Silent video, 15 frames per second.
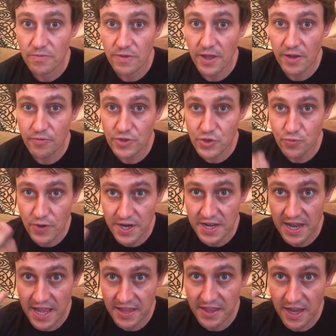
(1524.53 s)
It was written
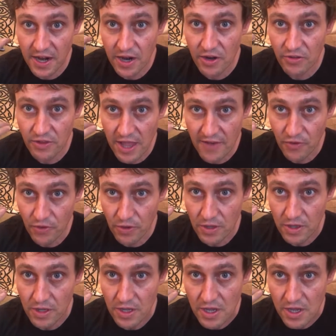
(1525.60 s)
at their level,
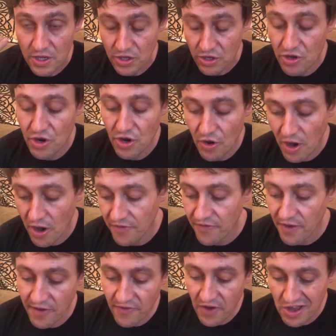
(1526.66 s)
you know, of,
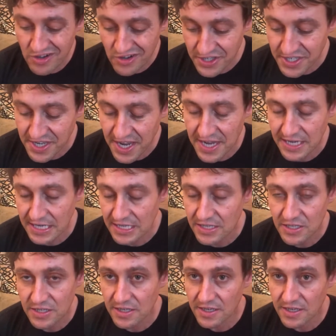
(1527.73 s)
of understanding,